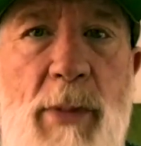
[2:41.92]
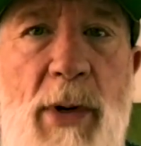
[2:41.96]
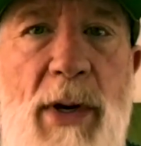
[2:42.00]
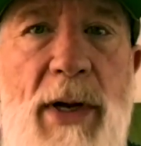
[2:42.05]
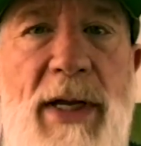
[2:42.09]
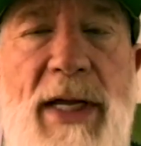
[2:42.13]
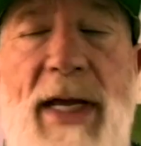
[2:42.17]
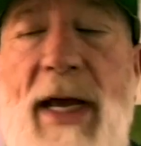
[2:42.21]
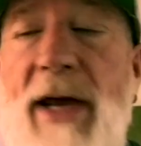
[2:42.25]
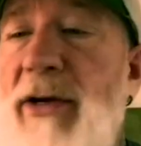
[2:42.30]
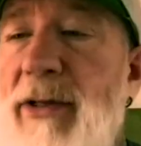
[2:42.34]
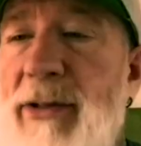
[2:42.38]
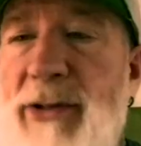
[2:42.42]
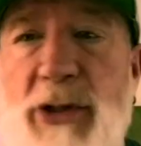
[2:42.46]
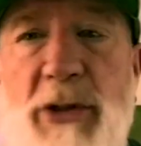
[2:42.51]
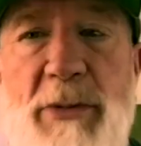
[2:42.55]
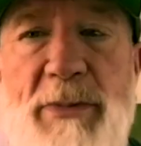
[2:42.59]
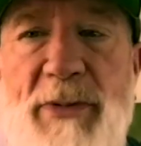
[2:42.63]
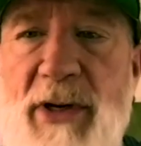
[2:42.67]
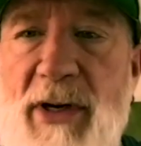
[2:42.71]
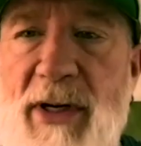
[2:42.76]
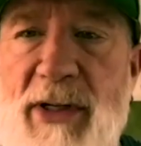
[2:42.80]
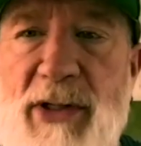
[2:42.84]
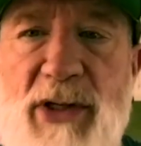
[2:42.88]
yeah,
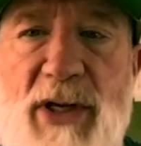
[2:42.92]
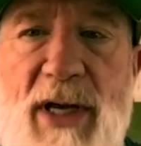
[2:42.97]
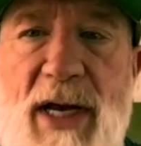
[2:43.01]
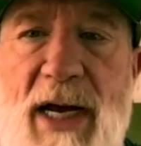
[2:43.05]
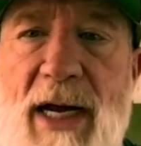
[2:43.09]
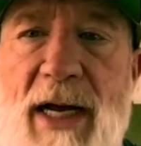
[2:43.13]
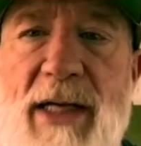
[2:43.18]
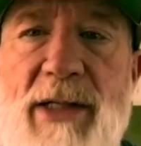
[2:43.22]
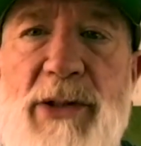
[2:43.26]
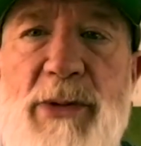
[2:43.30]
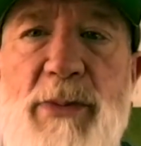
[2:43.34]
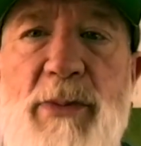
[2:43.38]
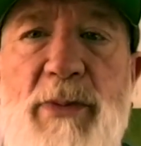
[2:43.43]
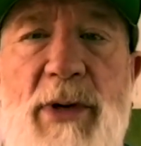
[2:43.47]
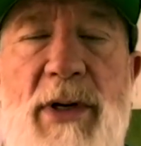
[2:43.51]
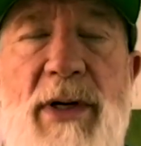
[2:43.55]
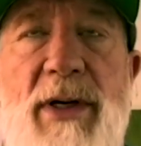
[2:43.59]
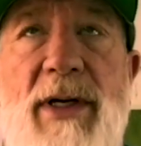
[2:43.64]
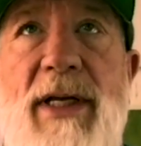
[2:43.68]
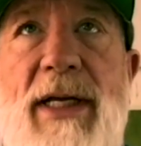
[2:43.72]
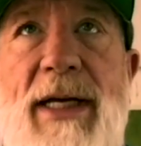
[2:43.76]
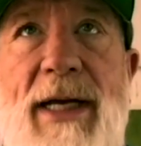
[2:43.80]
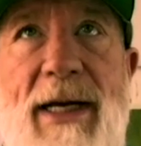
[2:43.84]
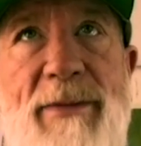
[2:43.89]
super nice guys.
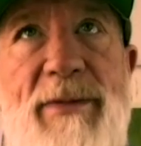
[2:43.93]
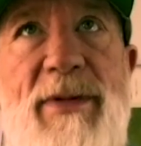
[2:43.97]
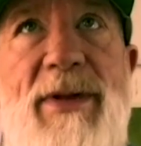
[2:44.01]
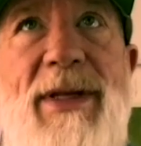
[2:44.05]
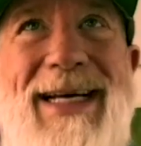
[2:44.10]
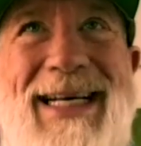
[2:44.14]
But yeah,